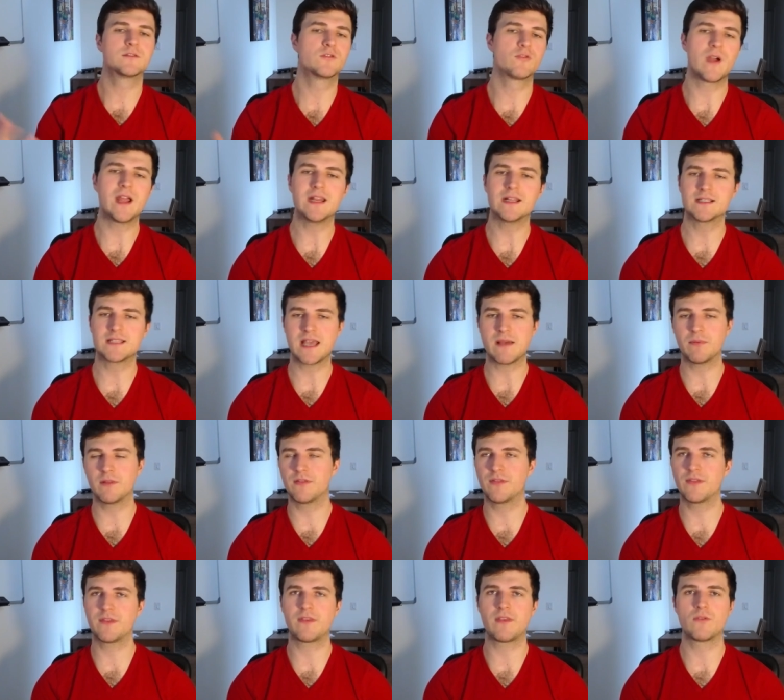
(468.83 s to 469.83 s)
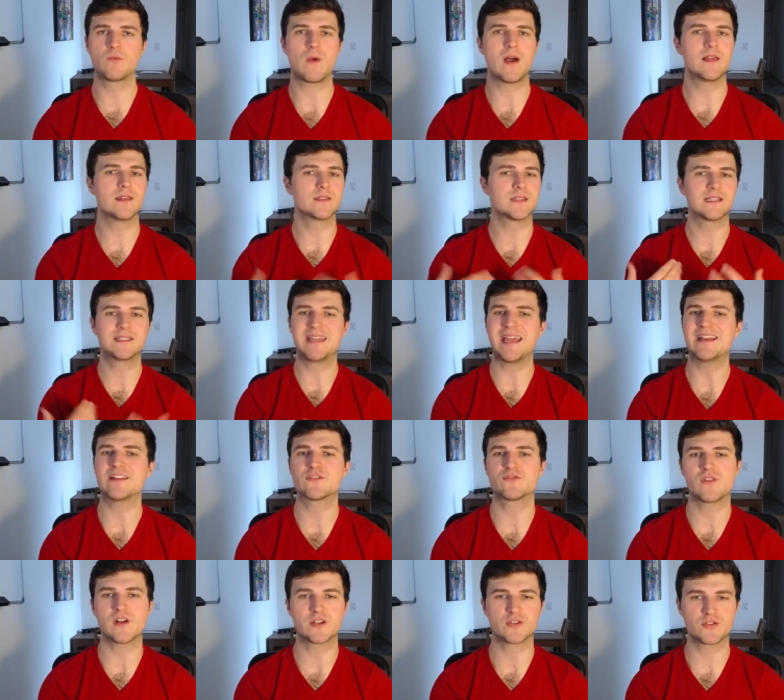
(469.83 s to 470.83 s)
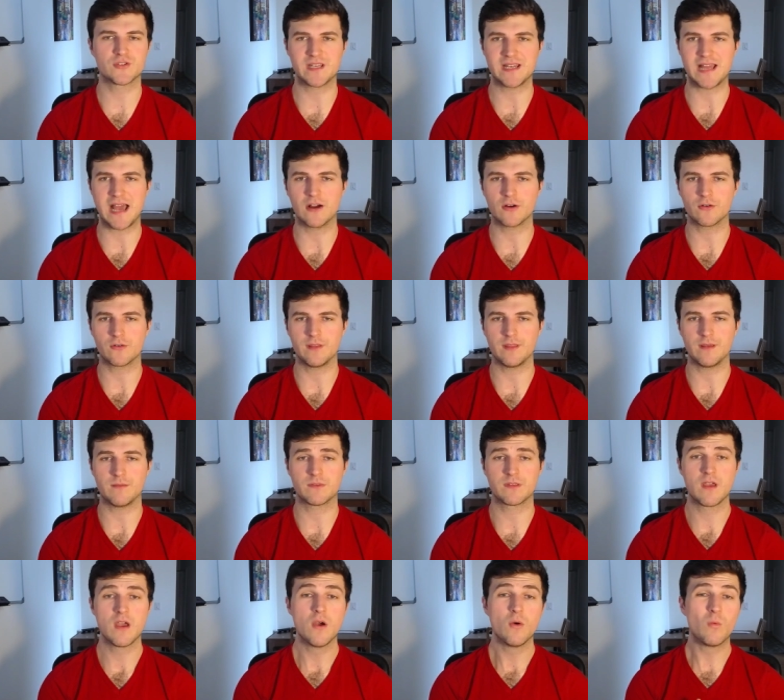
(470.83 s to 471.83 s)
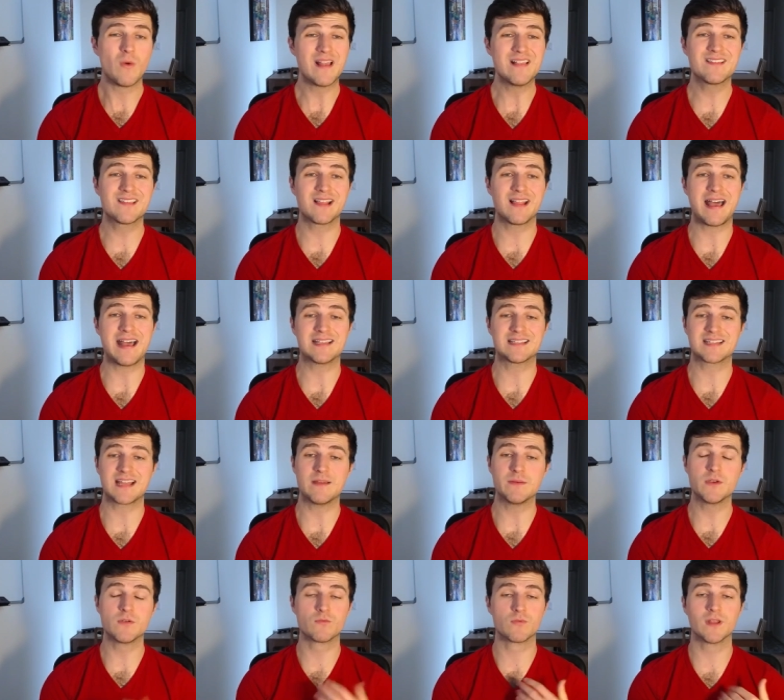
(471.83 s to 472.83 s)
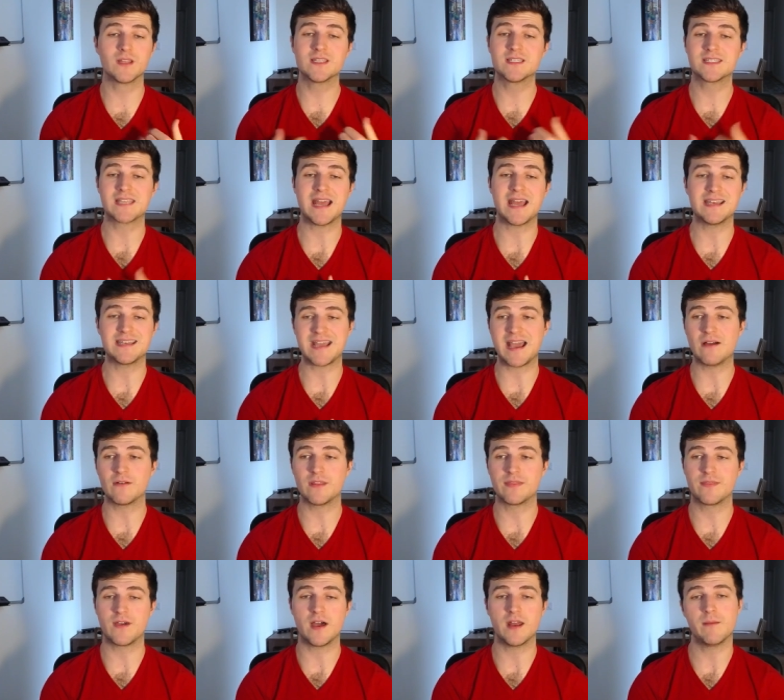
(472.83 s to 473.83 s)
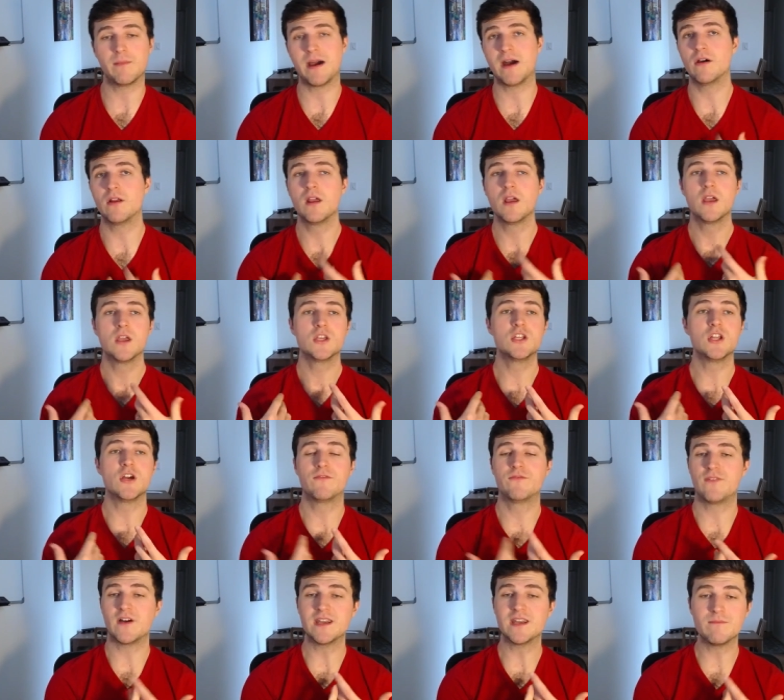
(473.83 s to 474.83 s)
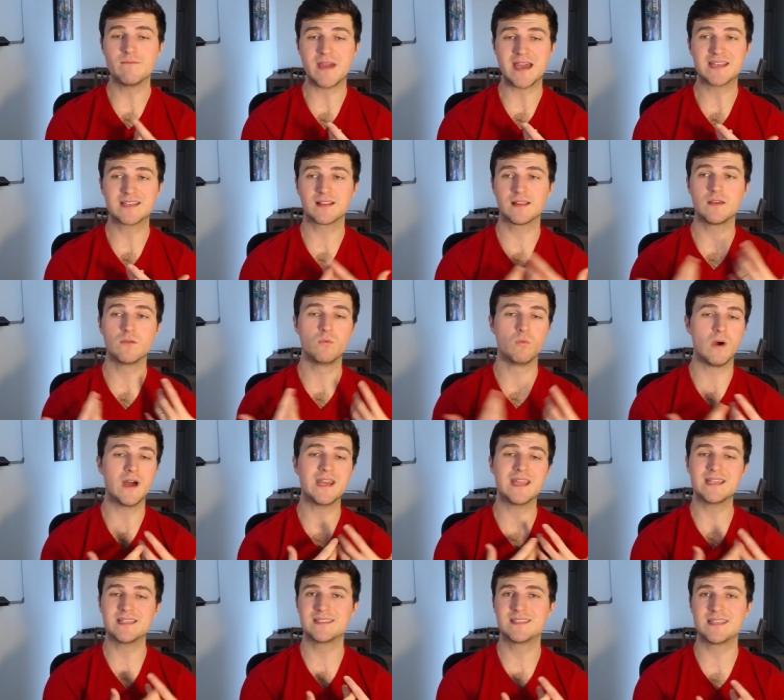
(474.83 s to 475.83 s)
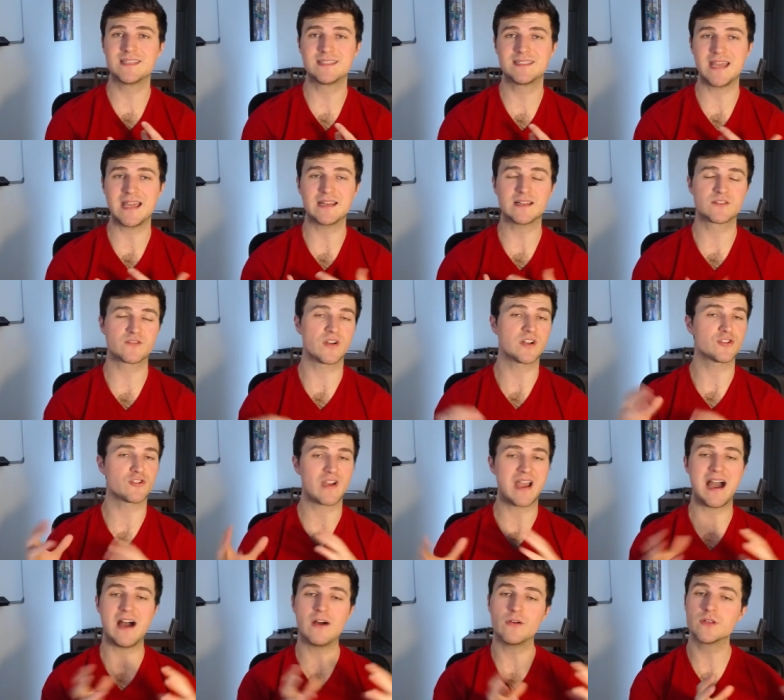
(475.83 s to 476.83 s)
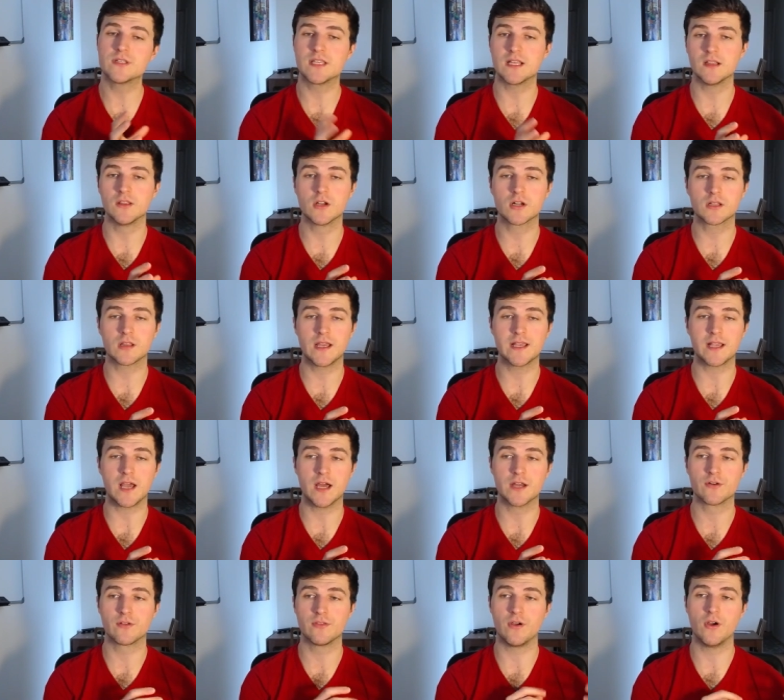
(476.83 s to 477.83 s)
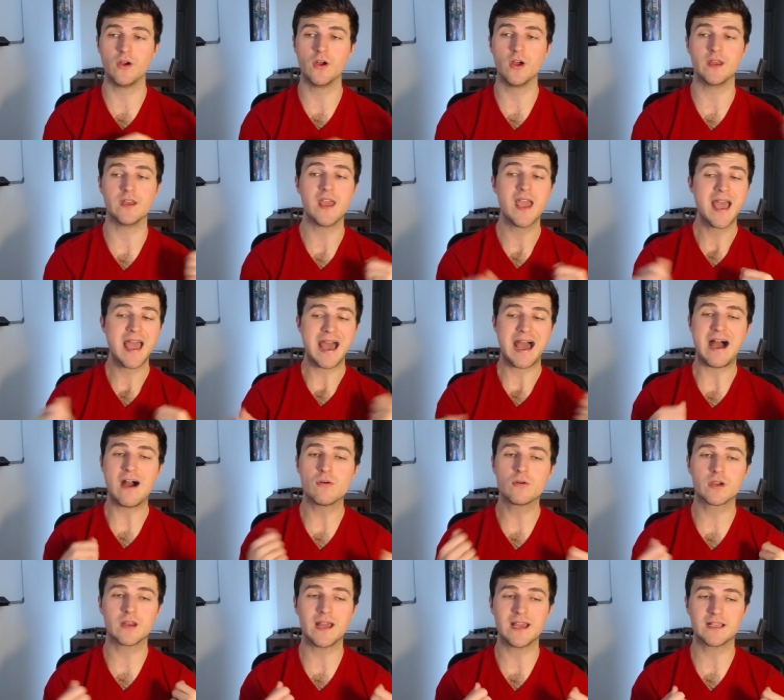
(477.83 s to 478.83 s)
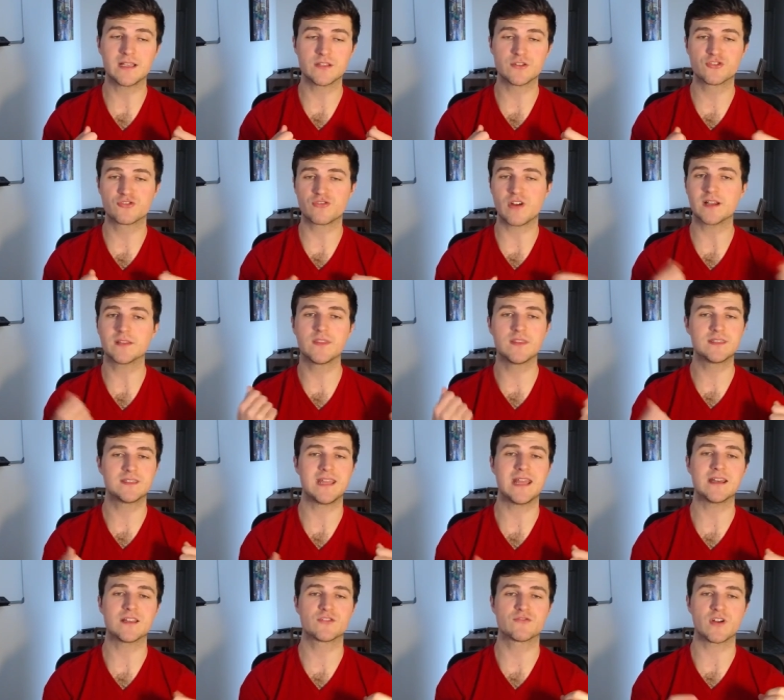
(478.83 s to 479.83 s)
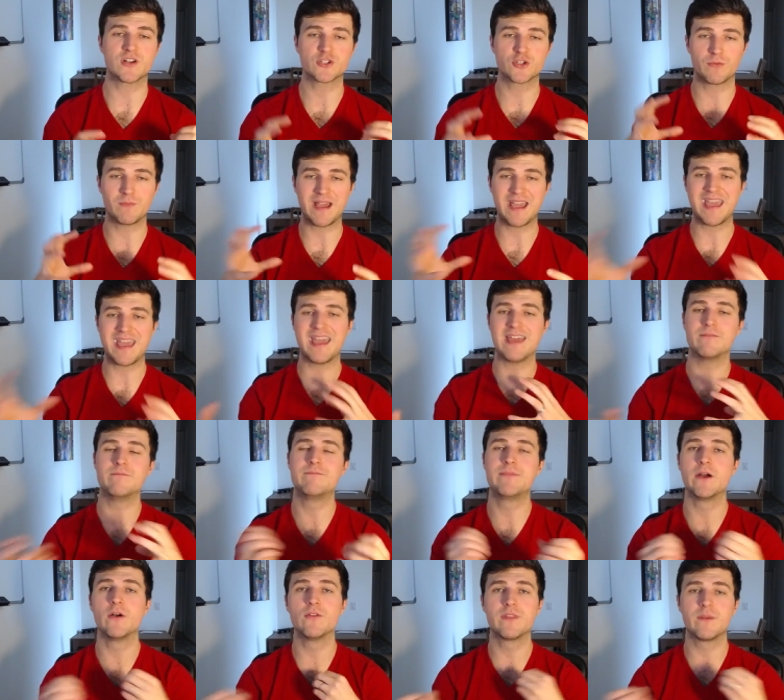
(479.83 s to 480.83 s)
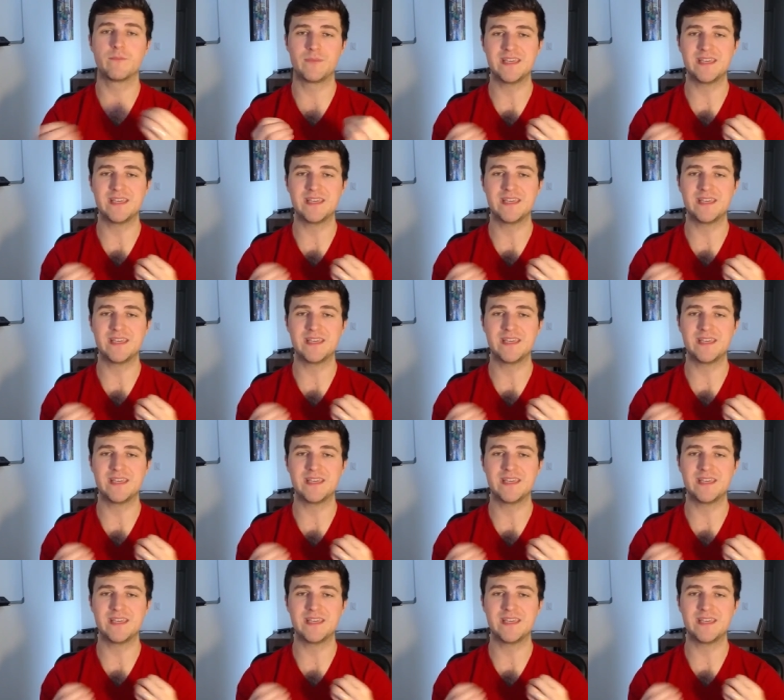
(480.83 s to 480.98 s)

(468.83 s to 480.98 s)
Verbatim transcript: great example of this as well is like data structures and algorithms. When's the last time you really sat down and thought about, you know, fundamentally, what is this data structure? How does it look like under the hood? How could I construct this data structure by hand, build the